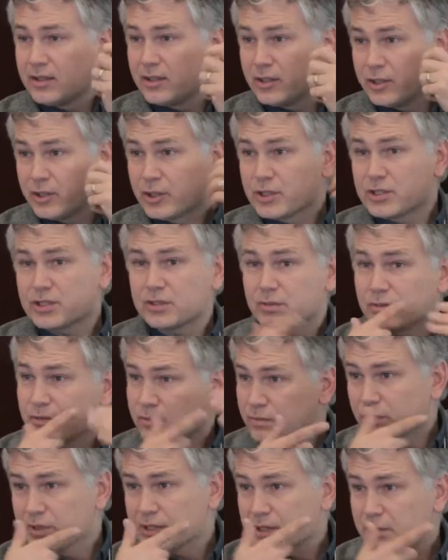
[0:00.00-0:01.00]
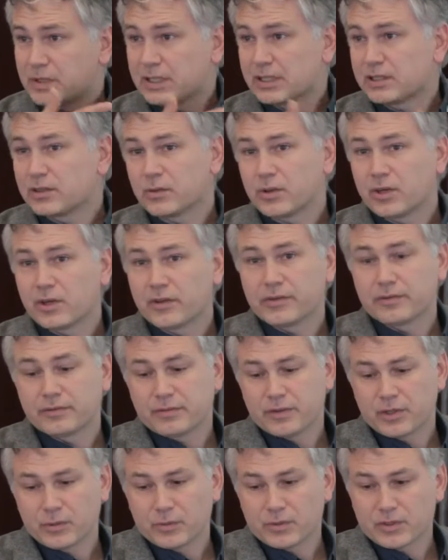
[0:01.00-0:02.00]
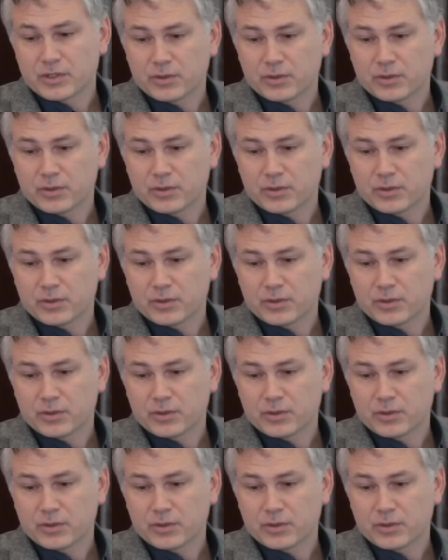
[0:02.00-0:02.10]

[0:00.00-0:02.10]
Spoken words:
the nurse would speak to her on the phone.